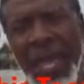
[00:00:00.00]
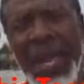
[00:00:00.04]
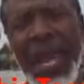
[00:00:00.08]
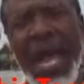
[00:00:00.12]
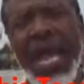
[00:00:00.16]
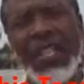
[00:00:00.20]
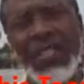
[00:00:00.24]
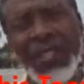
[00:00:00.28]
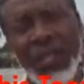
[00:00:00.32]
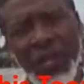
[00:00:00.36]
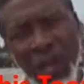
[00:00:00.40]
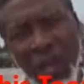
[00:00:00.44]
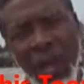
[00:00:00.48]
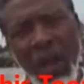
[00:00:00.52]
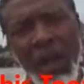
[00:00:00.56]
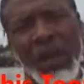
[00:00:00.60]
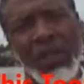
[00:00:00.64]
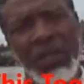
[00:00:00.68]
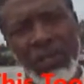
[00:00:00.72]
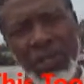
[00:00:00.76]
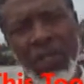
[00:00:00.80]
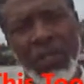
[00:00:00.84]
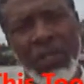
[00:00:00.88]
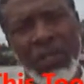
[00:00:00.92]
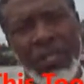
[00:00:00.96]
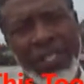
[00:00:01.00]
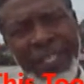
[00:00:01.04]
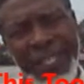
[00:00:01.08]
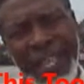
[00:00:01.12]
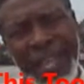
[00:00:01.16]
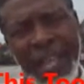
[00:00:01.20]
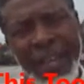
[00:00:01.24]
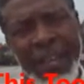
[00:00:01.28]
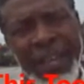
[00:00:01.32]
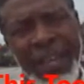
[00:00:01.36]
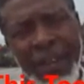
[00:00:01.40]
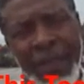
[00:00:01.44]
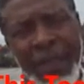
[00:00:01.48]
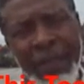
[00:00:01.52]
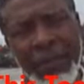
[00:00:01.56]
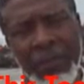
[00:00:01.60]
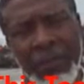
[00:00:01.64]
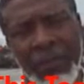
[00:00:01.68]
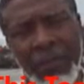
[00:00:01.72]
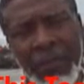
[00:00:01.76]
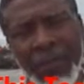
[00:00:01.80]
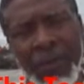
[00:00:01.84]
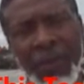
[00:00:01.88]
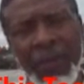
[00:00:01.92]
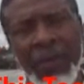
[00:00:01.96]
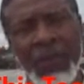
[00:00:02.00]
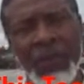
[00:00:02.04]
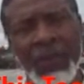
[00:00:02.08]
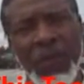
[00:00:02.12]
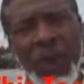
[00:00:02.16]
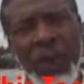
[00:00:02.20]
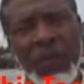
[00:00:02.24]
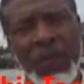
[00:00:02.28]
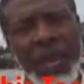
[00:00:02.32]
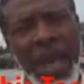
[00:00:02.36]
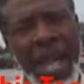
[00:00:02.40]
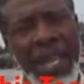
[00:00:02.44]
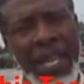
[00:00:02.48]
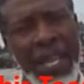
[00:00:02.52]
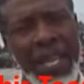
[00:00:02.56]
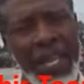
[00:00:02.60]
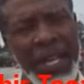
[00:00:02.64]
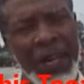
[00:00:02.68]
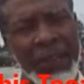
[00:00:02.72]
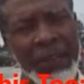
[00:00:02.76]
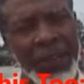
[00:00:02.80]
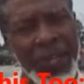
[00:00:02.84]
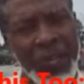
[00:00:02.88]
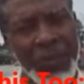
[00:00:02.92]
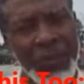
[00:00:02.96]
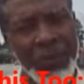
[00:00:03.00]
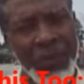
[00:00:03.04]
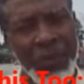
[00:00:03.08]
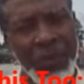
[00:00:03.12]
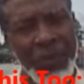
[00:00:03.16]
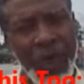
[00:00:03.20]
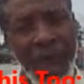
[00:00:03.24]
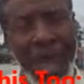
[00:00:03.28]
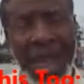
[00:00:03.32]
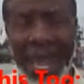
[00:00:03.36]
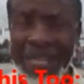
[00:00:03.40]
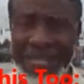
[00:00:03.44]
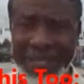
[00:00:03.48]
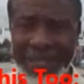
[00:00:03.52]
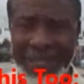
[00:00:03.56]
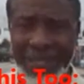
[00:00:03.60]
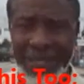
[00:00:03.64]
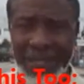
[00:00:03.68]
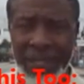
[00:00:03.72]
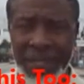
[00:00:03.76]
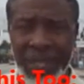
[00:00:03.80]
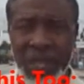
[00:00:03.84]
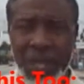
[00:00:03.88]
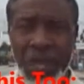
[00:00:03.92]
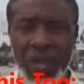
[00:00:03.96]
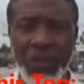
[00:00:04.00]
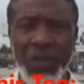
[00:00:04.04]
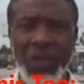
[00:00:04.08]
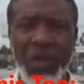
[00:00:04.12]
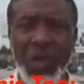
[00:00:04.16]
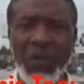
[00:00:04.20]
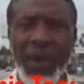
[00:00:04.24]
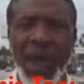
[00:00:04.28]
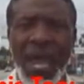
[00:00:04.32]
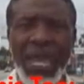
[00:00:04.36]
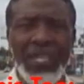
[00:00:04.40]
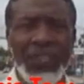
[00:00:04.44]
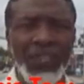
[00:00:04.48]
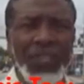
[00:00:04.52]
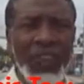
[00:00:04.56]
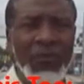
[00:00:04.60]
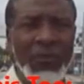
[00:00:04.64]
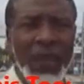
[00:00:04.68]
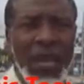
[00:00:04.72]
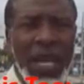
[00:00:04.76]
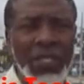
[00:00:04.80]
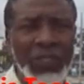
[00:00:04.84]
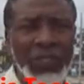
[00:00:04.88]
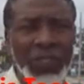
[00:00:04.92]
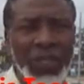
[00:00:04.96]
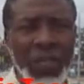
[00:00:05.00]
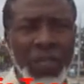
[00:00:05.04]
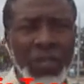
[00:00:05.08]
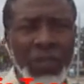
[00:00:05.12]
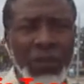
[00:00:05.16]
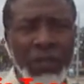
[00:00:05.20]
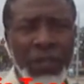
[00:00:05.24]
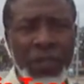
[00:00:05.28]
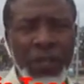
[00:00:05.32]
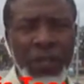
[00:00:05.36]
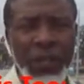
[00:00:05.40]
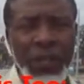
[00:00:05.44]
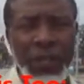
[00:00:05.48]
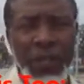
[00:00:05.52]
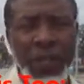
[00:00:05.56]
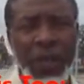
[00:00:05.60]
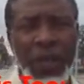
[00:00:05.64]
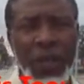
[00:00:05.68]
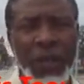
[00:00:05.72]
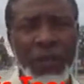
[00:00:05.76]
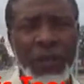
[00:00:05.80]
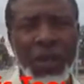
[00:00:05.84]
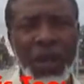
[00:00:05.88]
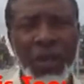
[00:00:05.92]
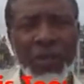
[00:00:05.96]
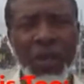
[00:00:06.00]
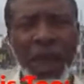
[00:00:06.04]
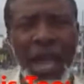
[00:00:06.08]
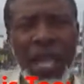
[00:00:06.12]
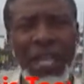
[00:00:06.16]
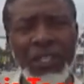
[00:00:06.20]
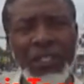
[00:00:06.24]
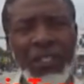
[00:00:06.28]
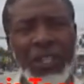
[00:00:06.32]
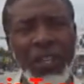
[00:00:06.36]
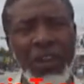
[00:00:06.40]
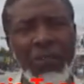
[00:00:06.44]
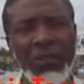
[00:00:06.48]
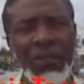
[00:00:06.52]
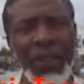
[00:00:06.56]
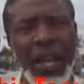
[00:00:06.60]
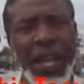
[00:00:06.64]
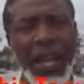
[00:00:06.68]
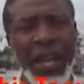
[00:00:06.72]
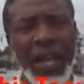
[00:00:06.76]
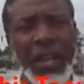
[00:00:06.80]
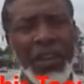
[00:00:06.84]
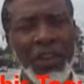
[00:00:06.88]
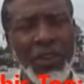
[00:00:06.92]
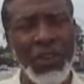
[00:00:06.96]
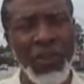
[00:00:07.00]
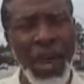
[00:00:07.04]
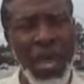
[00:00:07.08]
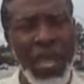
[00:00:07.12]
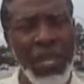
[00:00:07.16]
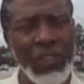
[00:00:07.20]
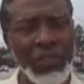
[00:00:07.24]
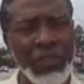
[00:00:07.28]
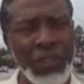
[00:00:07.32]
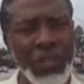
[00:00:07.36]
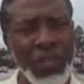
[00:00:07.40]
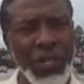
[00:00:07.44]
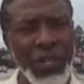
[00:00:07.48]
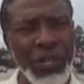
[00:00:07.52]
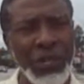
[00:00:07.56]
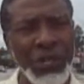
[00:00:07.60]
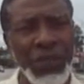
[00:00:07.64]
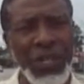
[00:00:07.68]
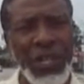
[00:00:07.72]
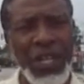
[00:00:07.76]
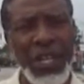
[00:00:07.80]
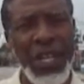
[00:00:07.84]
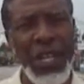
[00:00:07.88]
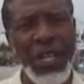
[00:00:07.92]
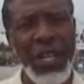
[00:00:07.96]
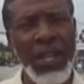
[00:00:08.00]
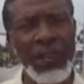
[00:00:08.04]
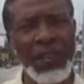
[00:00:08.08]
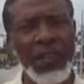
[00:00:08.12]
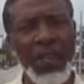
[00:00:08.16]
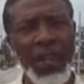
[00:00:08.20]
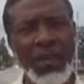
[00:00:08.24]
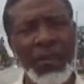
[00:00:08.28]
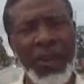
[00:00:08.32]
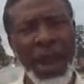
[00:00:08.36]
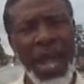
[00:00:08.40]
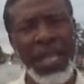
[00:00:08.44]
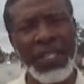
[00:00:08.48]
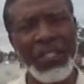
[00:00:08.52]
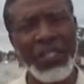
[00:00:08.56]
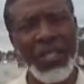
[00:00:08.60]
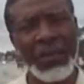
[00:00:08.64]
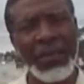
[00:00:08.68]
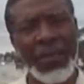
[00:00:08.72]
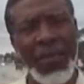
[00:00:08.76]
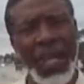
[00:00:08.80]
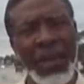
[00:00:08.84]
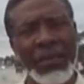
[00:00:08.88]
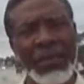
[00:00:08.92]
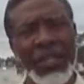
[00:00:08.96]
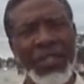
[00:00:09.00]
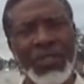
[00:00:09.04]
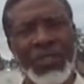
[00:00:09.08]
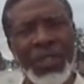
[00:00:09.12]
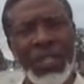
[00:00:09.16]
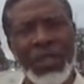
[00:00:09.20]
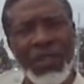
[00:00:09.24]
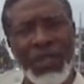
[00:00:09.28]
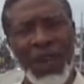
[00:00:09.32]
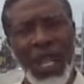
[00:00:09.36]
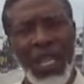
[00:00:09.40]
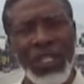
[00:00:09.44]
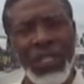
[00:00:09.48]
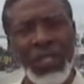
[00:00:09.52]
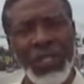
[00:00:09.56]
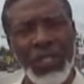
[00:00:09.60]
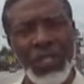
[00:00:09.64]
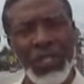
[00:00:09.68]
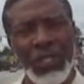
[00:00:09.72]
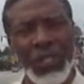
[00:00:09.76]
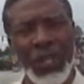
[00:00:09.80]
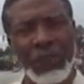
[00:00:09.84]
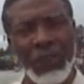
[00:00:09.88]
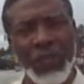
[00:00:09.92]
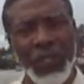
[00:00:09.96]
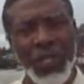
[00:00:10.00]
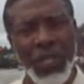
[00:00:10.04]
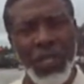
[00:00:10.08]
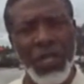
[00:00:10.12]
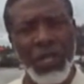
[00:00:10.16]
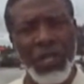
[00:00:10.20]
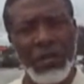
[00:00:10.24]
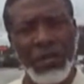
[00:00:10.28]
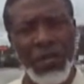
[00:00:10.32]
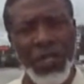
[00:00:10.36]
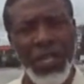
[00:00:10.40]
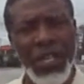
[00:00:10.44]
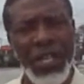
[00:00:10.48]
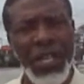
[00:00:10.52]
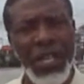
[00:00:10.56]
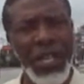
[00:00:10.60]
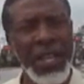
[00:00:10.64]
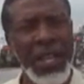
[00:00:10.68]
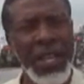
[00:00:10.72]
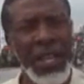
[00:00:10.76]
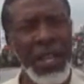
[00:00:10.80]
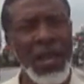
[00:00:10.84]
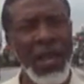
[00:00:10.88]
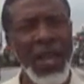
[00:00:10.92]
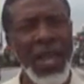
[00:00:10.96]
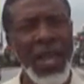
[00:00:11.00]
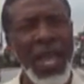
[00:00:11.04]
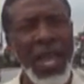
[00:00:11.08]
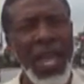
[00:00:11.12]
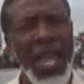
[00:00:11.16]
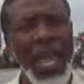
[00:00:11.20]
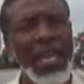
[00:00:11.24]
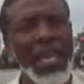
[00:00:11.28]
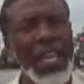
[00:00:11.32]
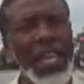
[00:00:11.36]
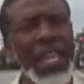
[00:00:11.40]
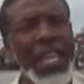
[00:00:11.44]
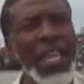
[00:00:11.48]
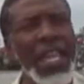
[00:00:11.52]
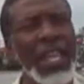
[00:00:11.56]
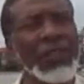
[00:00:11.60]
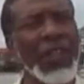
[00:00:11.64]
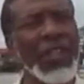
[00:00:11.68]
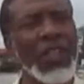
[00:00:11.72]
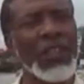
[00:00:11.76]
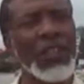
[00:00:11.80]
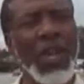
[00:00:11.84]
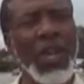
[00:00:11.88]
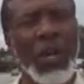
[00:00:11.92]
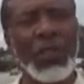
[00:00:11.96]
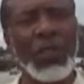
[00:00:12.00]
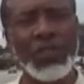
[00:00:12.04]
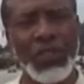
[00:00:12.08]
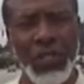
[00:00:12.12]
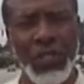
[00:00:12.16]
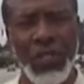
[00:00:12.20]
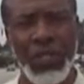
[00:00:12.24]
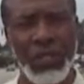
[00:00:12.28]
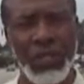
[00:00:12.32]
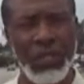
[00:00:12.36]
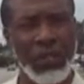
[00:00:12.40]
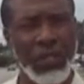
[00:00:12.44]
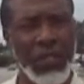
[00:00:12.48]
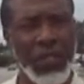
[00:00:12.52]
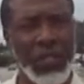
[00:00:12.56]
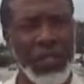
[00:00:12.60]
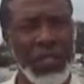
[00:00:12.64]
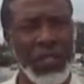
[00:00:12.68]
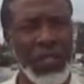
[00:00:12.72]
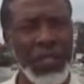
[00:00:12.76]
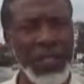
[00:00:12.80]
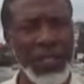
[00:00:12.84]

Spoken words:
that I should also stand up for my individual rights, the rights of my children, the rights of my grandchildren, the rights of coming generations of children, and even your children.